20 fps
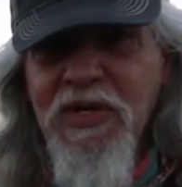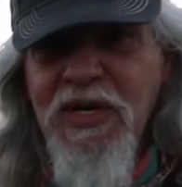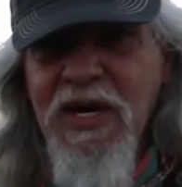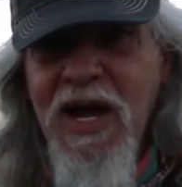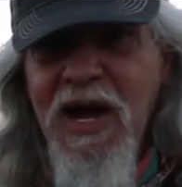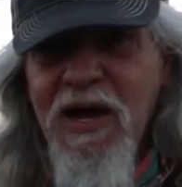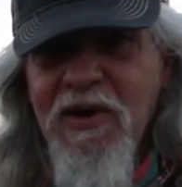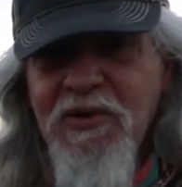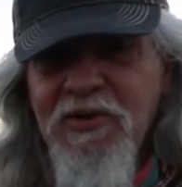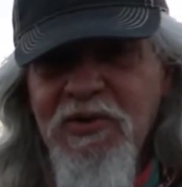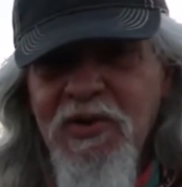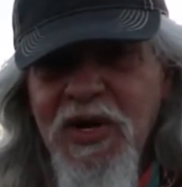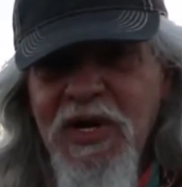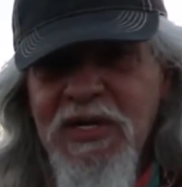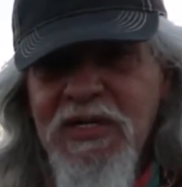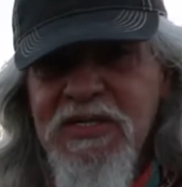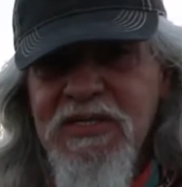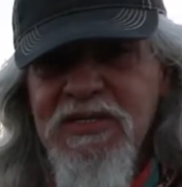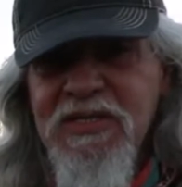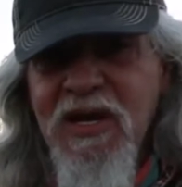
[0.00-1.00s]
to how to train
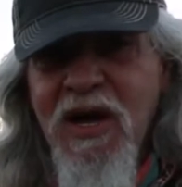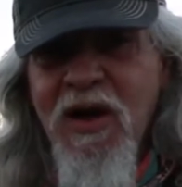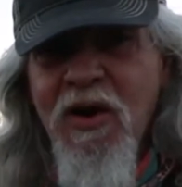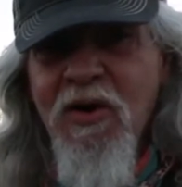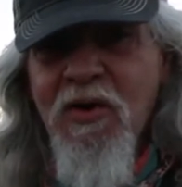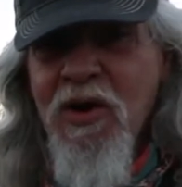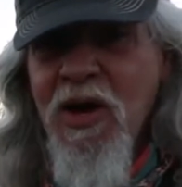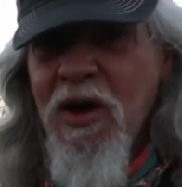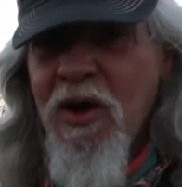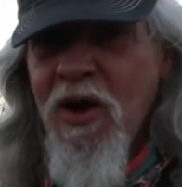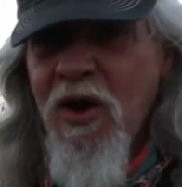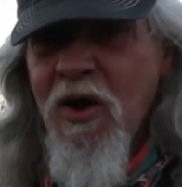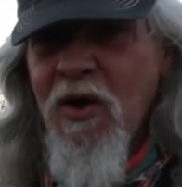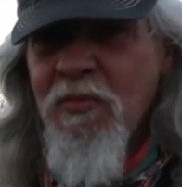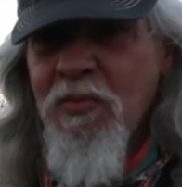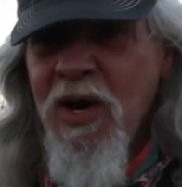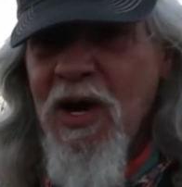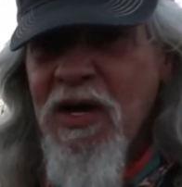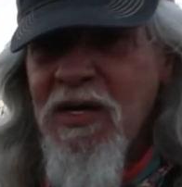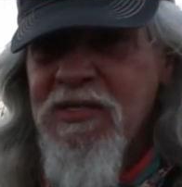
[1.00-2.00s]
this dog. All
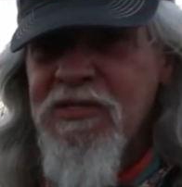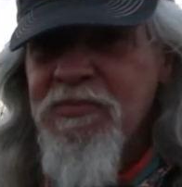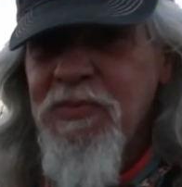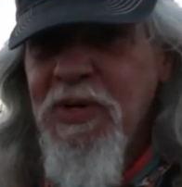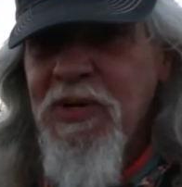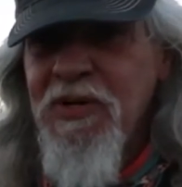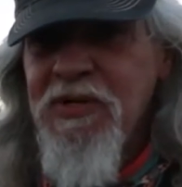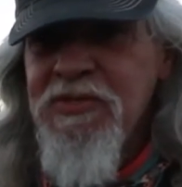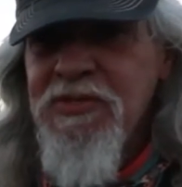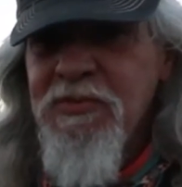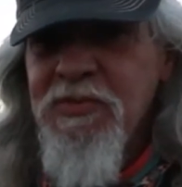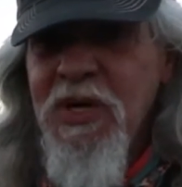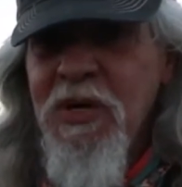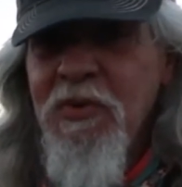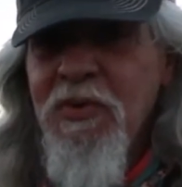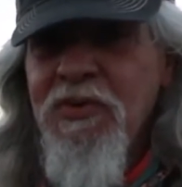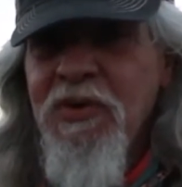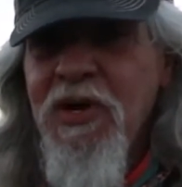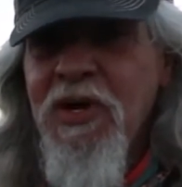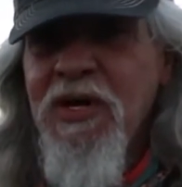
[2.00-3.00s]
my experience has been
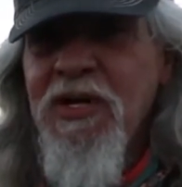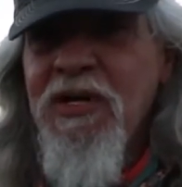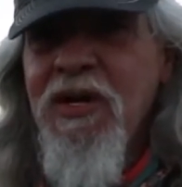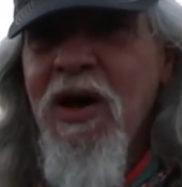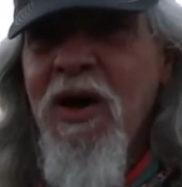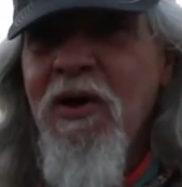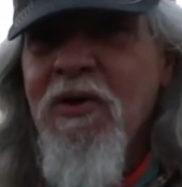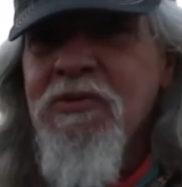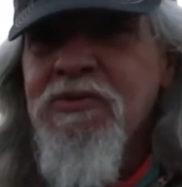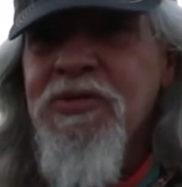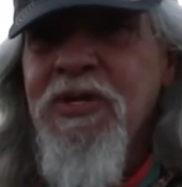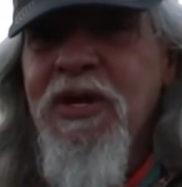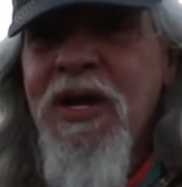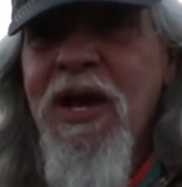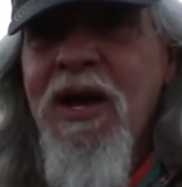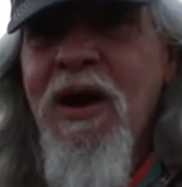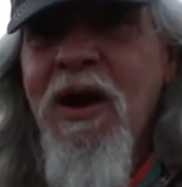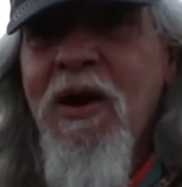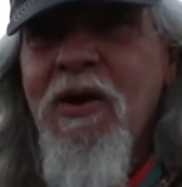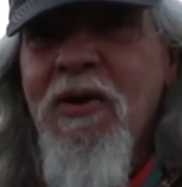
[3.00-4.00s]
with hunting dogs, and
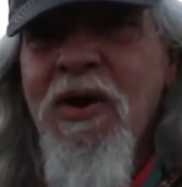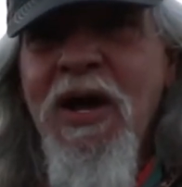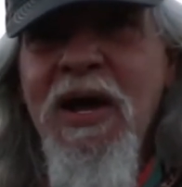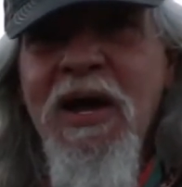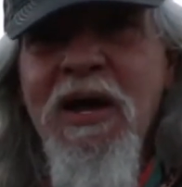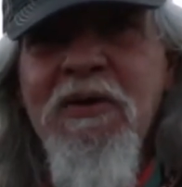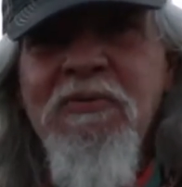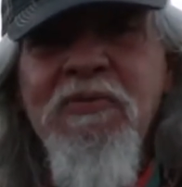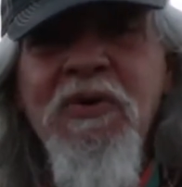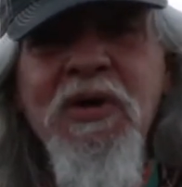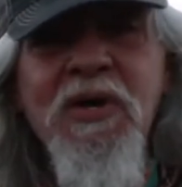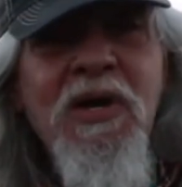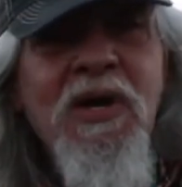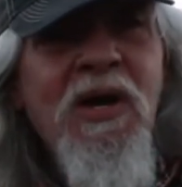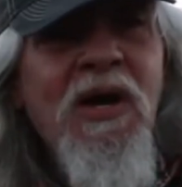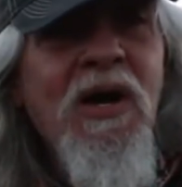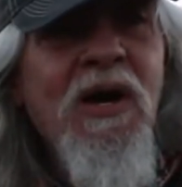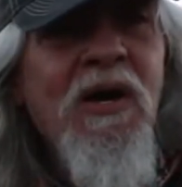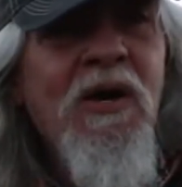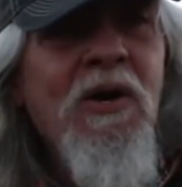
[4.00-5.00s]
they all have
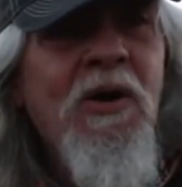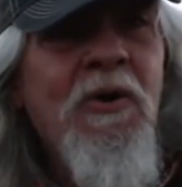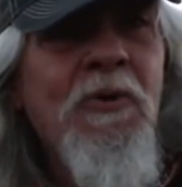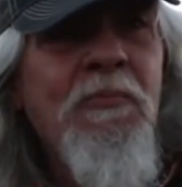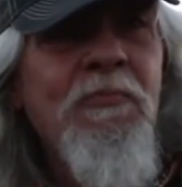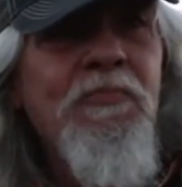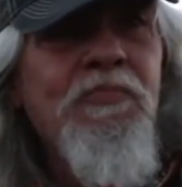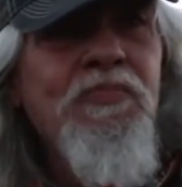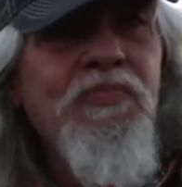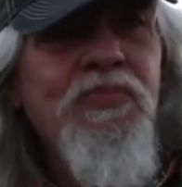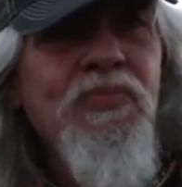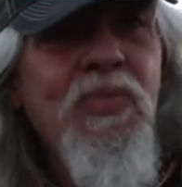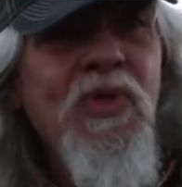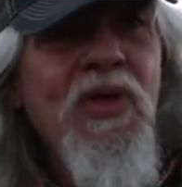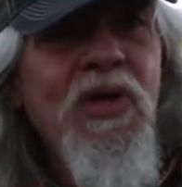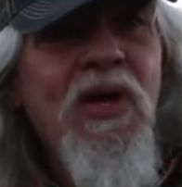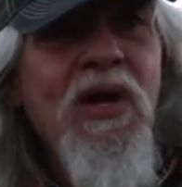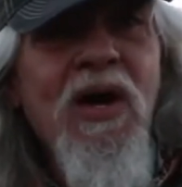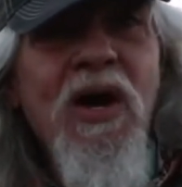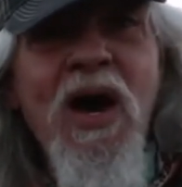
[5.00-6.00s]

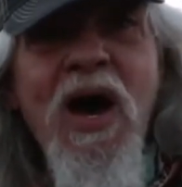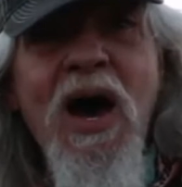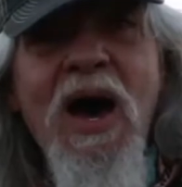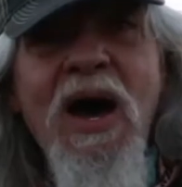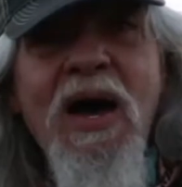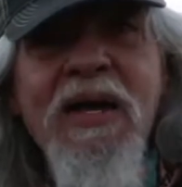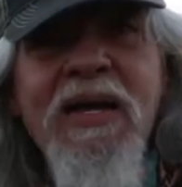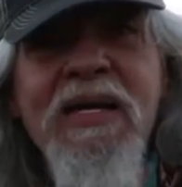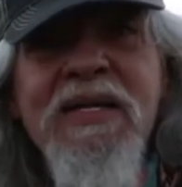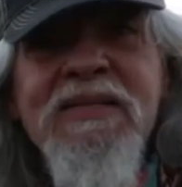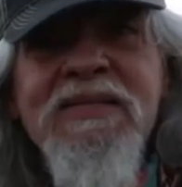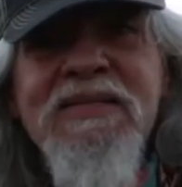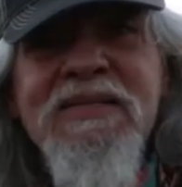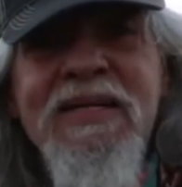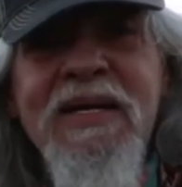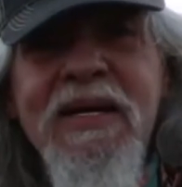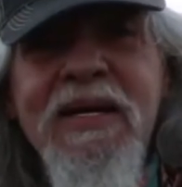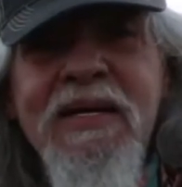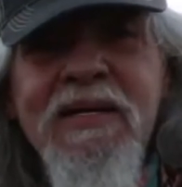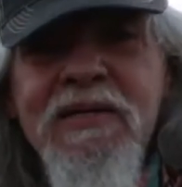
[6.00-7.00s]
a high
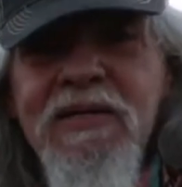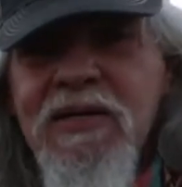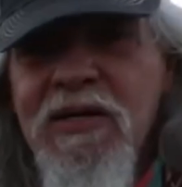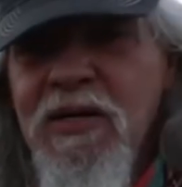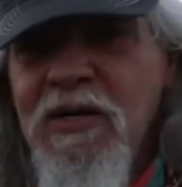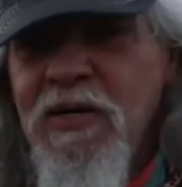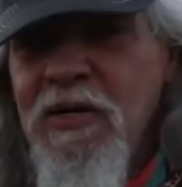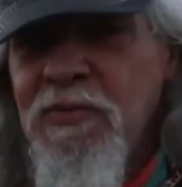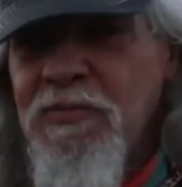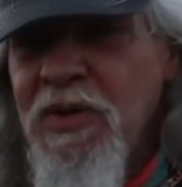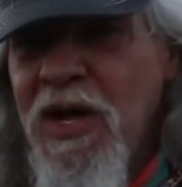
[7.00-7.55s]
instinct. The